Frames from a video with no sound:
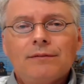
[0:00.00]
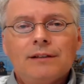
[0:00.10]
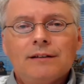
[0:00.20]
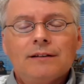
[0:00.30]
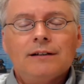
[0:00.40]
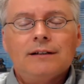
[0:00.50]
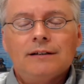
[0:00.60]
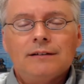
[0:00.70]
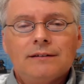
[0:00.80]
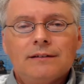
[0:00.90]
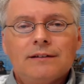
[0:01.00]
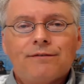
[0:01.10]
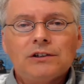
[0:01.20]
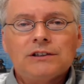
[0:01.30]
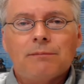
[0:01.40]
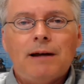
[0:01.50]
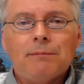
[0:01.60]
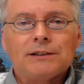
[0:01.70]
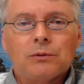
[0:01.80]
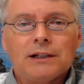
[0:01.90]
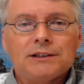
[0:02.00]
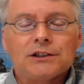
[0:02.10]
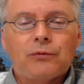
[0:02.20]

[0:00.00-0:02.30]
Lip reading: the First Amendment's religious